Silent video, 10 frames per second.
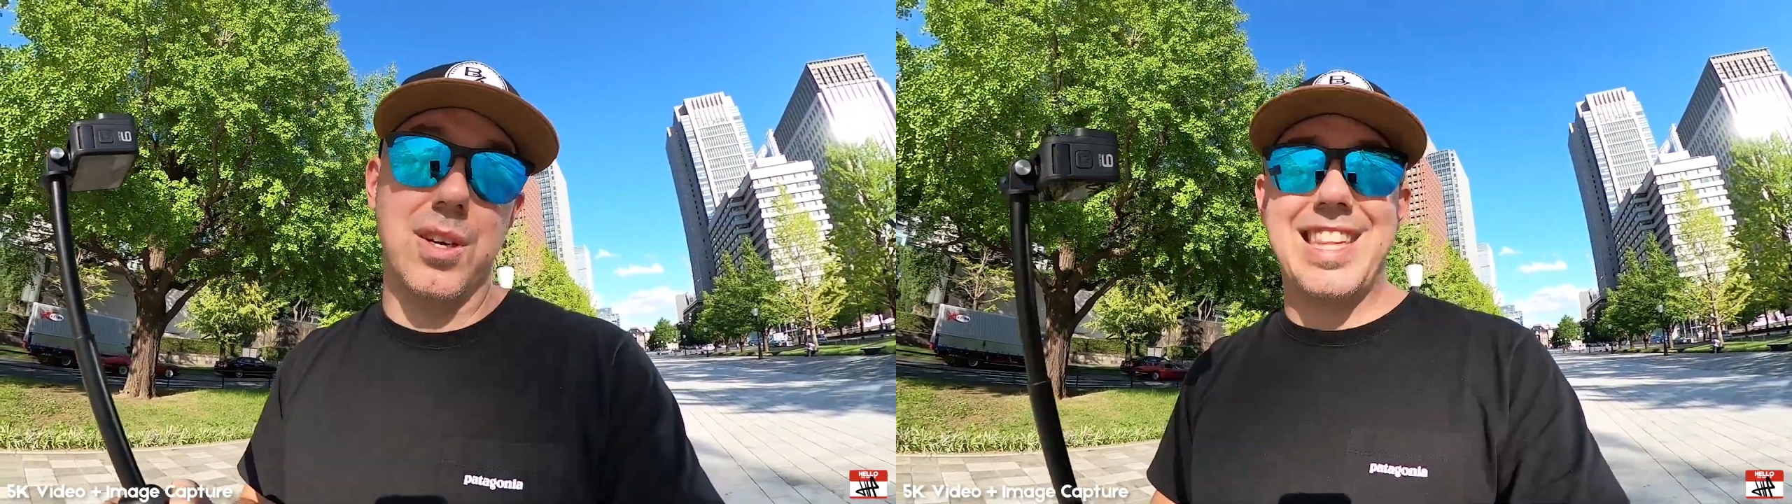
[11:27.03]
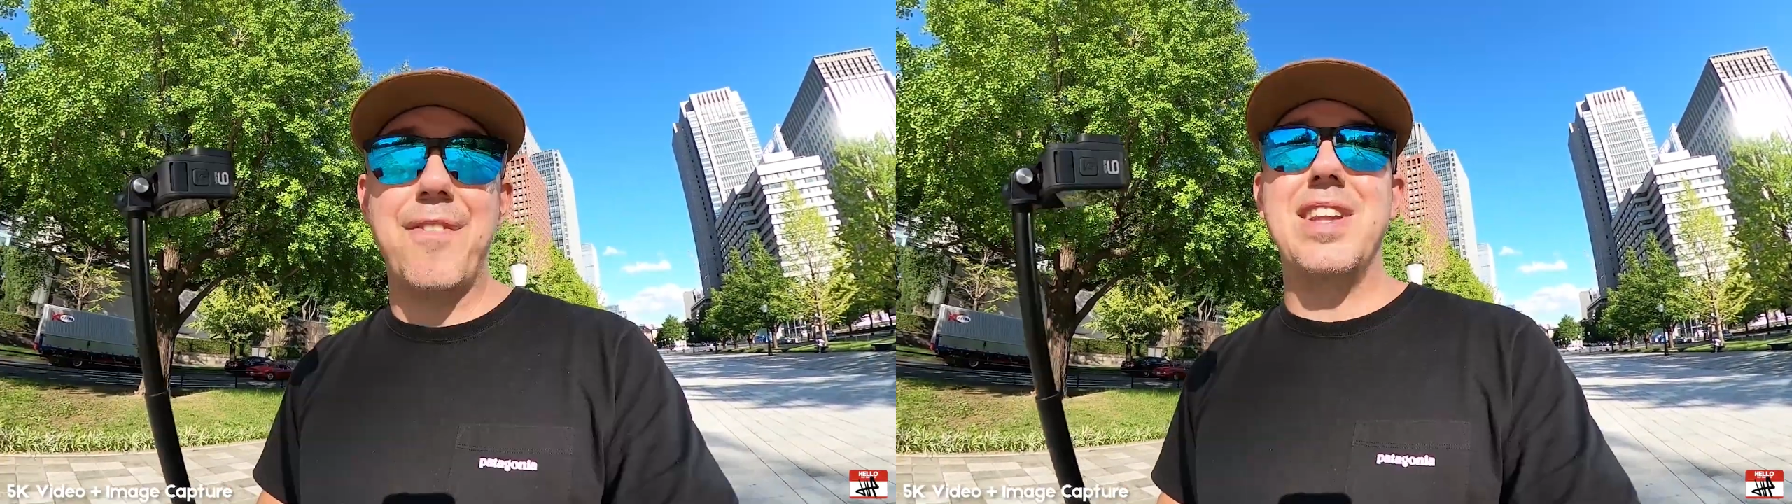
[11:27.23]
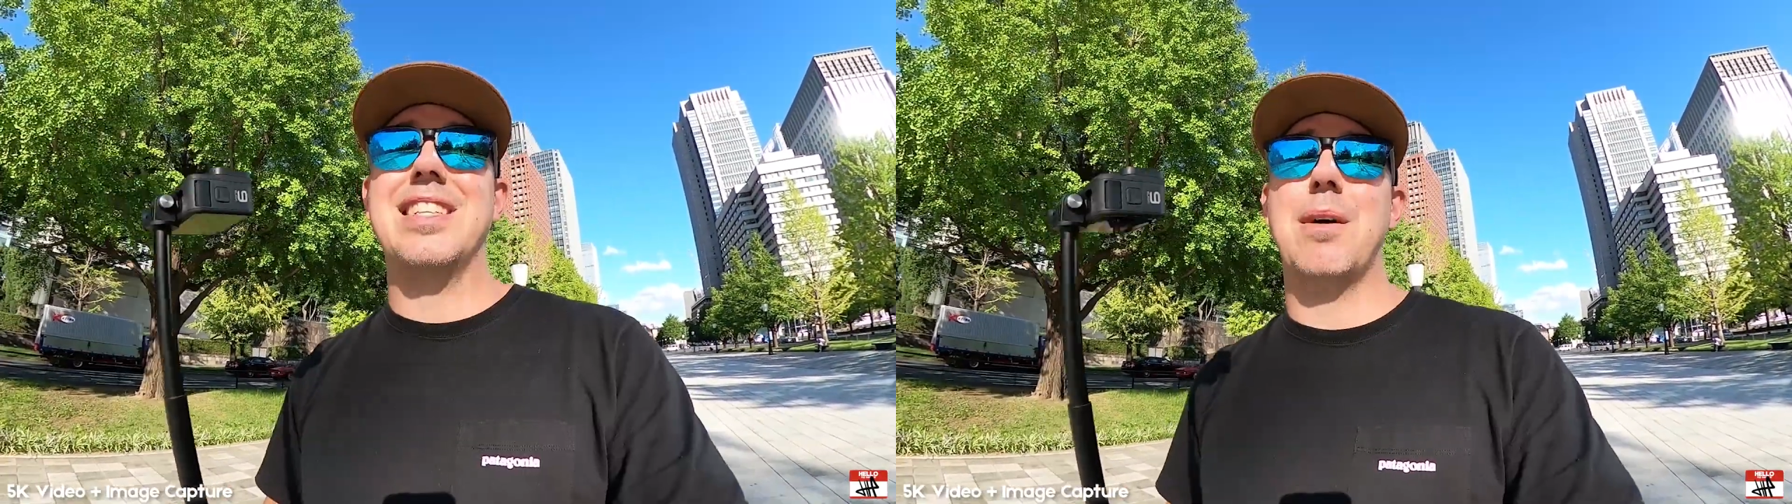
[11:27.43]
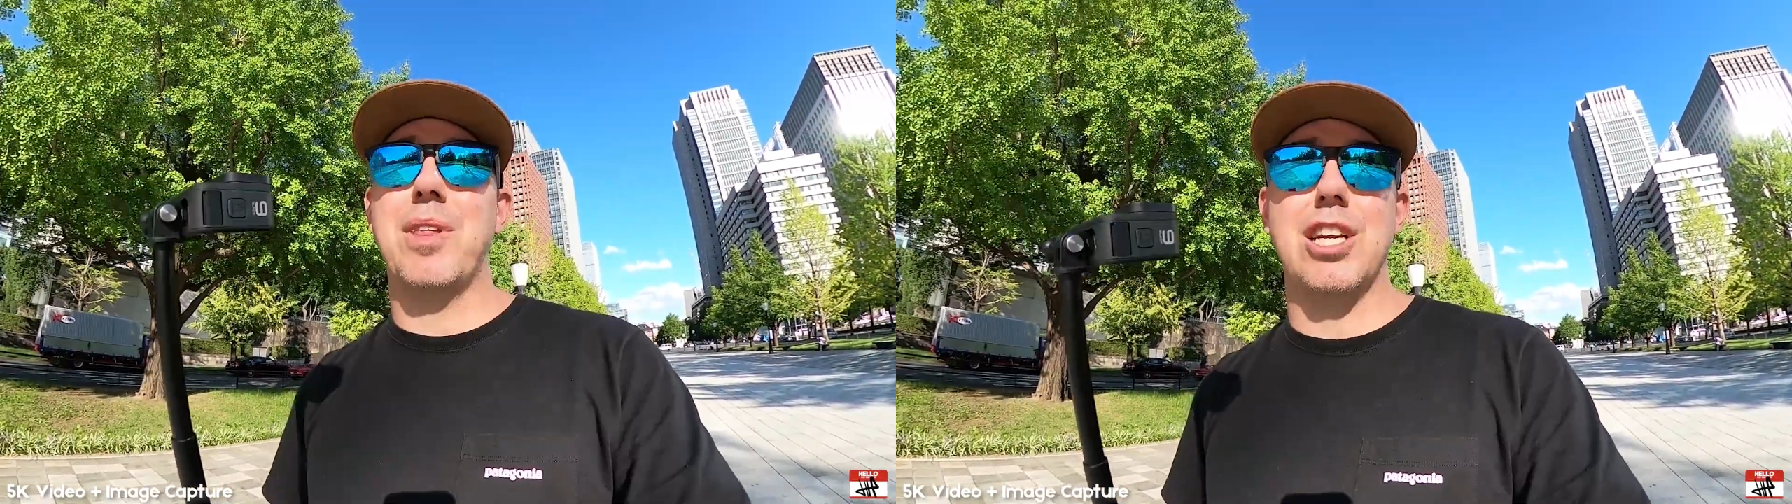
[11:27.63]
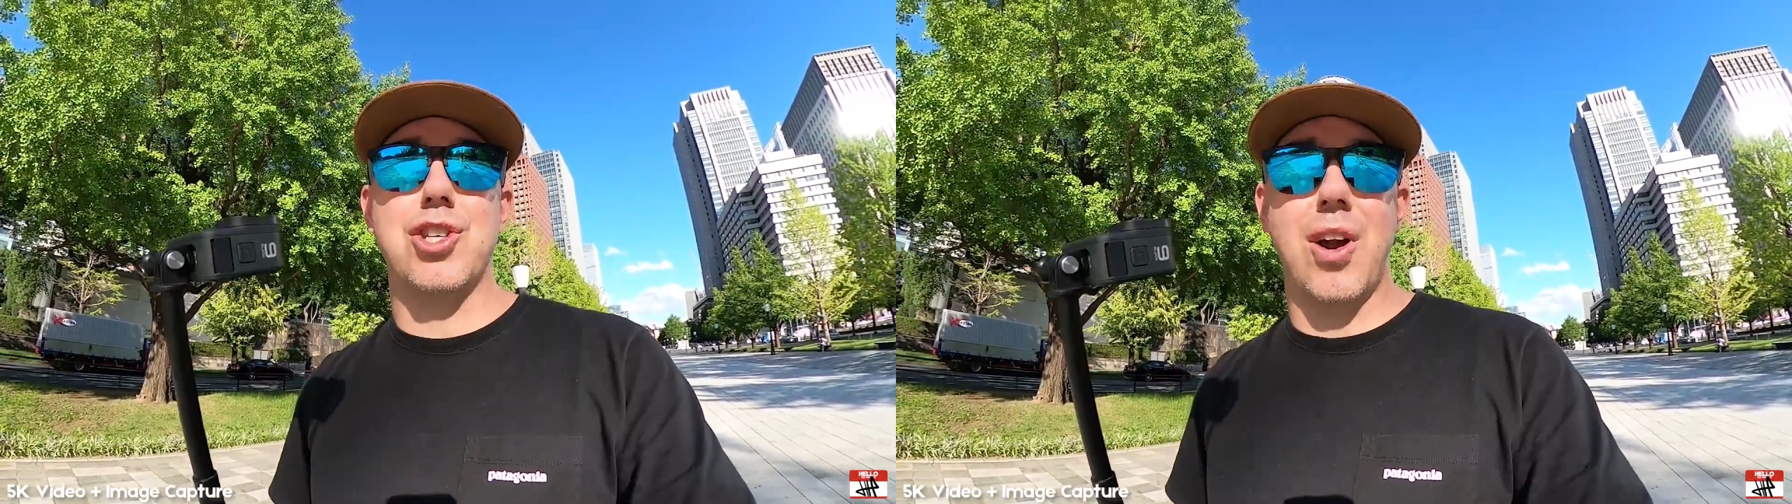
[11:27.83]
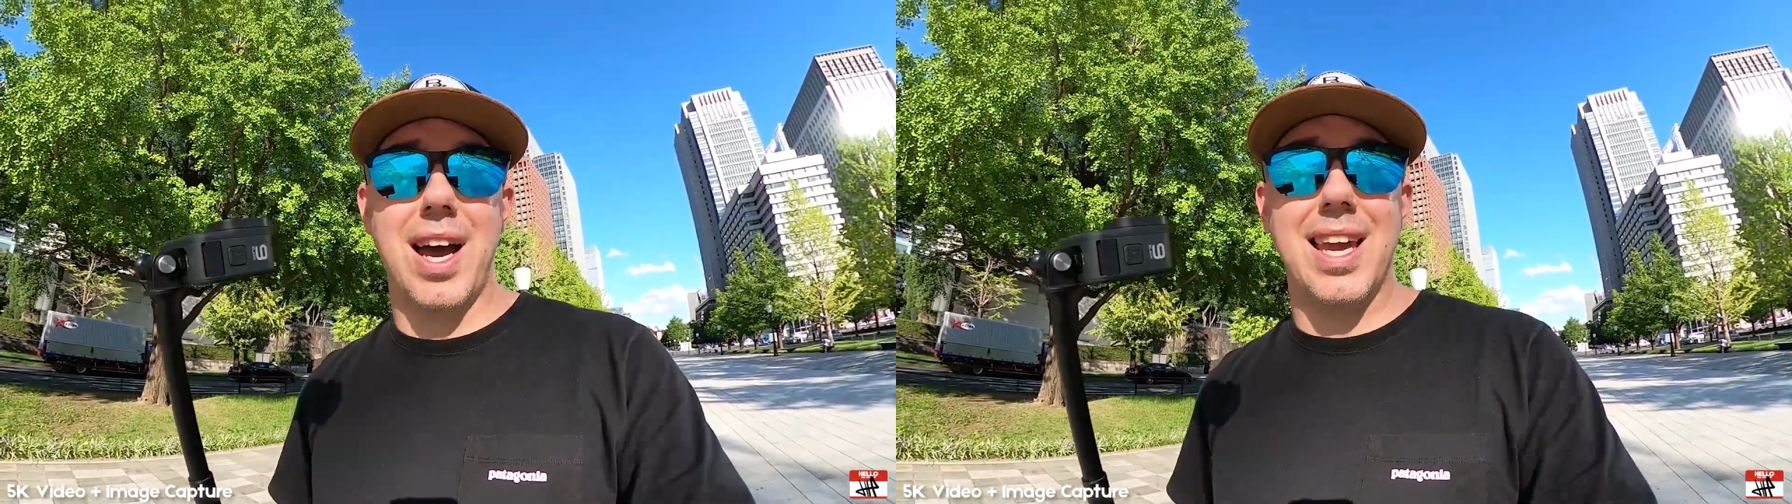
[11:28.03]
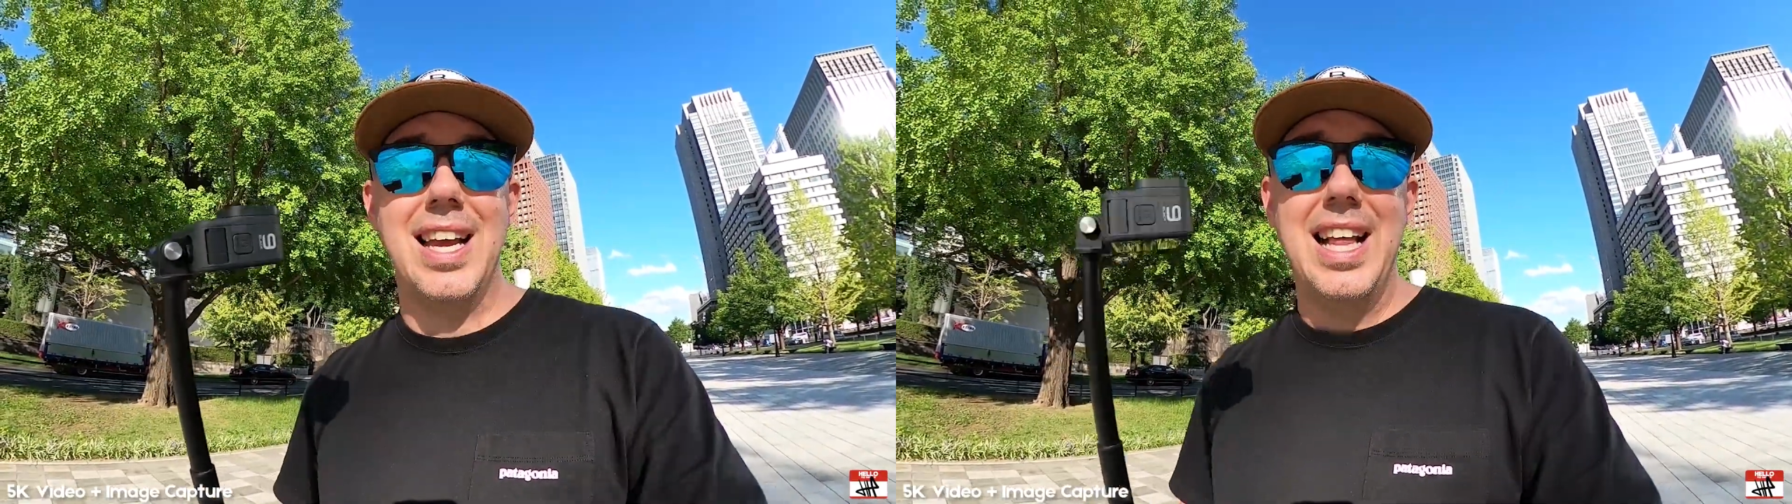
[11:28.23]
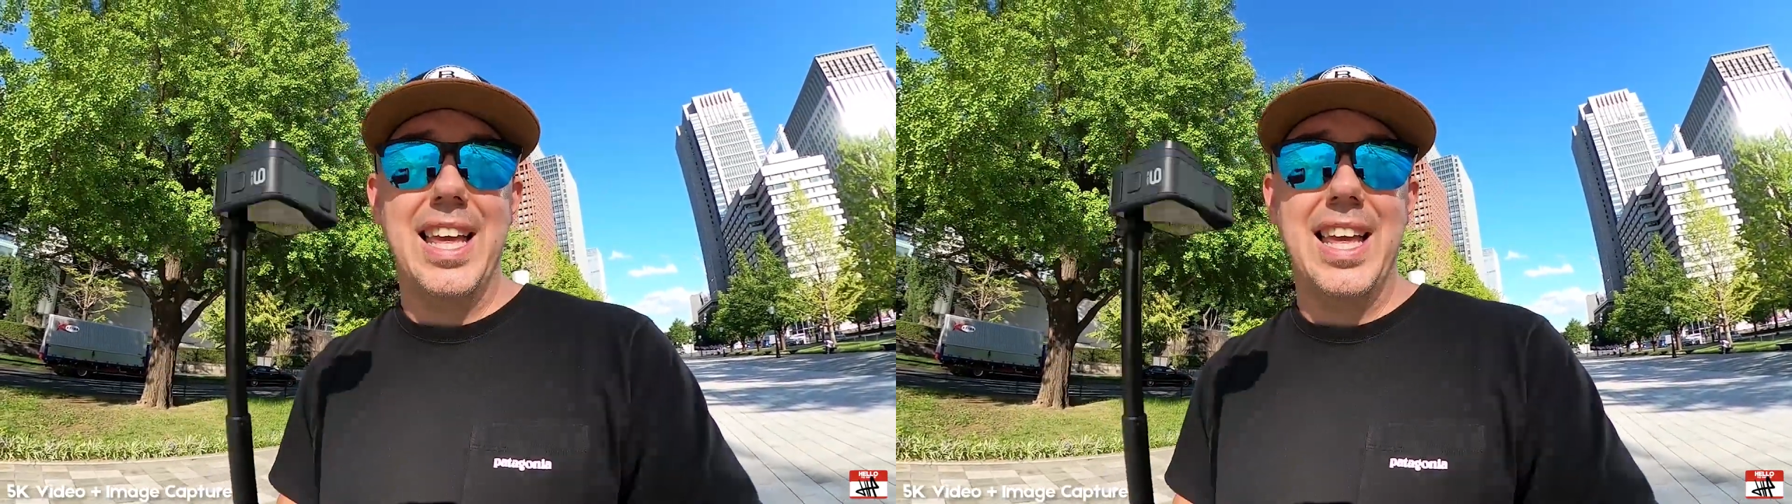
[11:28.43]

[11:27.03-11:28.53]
So definitely something to try